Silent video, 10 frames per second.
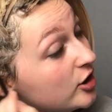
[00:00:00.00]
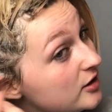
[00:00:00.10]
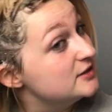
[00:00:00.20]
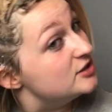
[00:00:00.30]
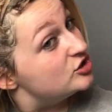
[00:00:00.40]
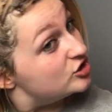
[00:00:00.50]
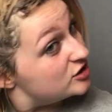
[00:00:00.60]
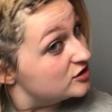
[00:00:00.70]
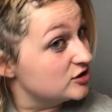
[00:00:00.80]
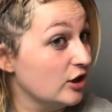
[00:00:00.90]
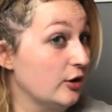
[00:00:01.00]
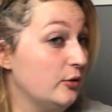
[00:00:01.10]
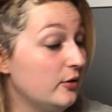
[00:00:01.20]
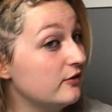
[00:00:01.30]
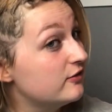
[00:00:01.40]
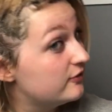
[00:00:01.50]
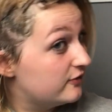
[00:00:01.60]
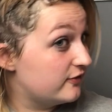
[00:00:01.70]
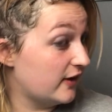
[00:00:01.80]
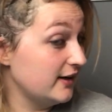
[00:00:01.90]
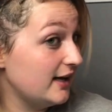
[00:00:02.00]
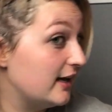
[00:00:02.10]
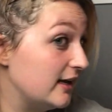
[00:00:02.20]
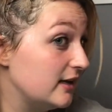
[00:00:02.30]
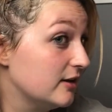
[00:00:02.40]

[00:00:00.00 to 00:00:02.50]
It's just so funny.